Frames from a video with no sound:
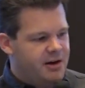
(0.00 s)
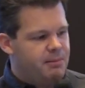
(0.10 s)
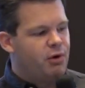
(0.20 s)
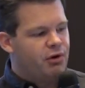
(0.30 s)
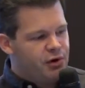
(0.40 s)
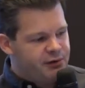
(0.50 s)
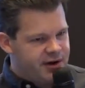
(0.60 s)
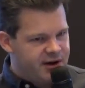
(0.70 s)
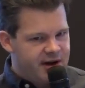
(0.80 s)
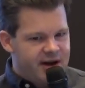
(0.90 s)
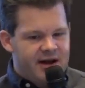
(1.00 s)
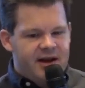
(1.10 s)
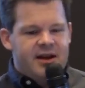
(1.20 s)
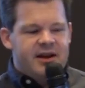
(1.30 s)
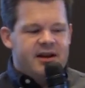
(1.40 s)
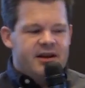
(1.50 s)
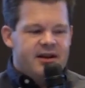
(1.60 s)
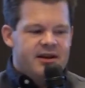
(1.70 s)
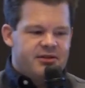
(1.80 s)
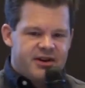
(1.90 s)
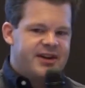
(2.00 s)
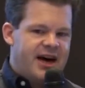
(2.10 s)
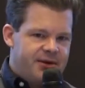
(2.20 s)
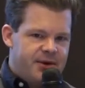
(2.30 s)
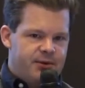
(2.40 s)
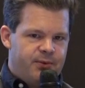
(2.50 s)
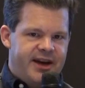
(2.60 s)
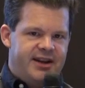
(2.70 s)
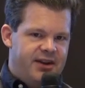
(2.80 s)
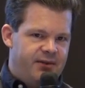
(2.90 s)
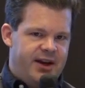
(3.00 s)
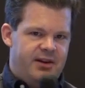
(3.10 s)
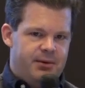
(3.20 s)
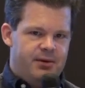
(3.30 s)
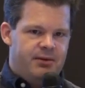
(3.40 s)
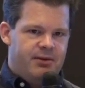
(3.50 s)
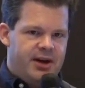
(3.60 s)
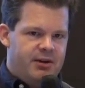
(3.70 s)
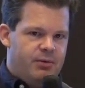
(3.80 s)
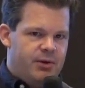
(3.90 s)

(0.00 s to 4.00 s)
Moreover, trusted hardware is widely available, right?